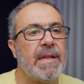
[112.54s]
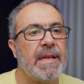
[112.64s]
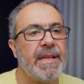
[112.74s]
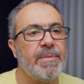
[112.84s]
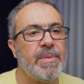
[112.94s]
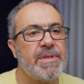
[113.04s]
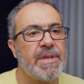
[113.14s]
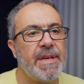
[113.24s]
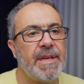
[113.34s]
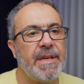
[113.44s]
let me
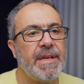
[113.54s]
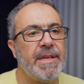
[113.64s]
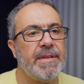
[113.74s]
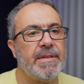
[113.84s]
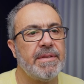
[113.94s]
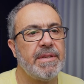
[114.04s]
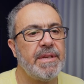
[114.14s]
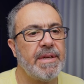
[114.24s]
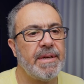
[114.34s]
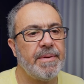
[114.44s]
change
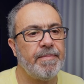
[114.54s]
here